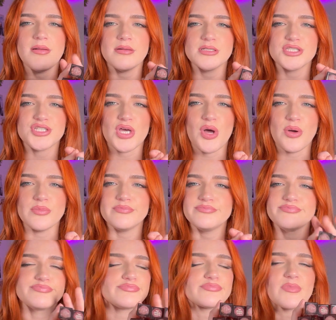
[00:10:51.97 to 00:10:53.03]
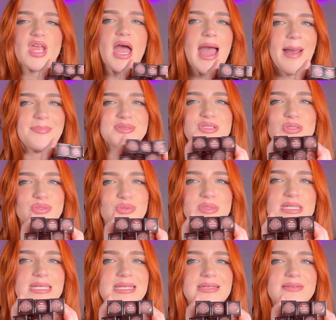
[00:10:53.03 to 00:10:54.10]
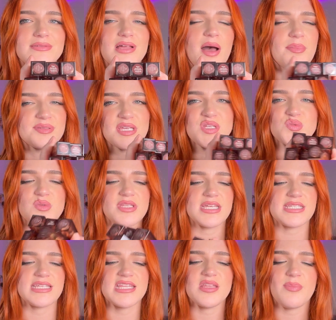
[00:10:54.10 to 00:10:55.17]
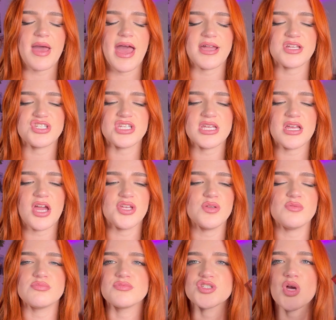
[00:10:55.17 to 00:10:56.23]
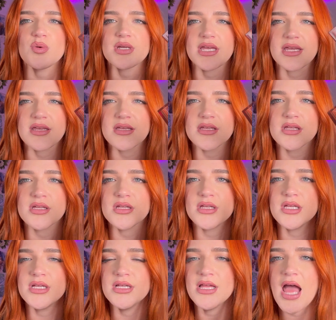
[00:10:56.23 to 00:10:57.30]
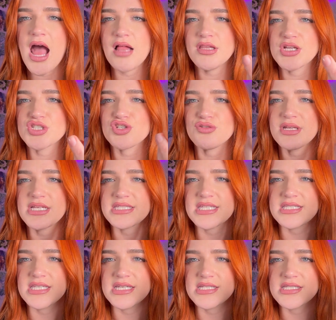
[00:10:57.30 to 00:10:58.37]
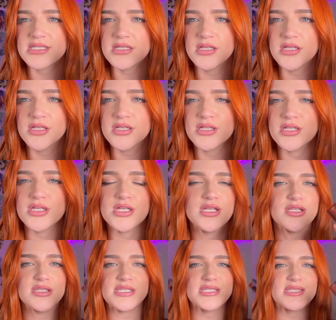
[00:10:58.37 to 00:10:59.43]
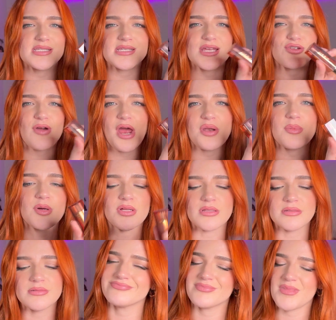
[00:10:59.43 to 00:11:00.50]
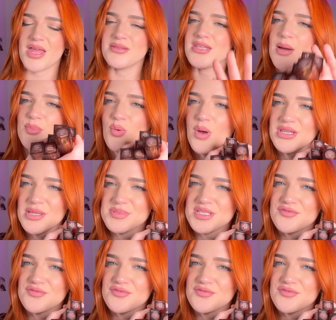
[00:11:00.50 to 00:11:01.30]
So absolutely obsessed with these. And the packaging, are you joking? How luxurious is this? This is incredible. #1 lipstick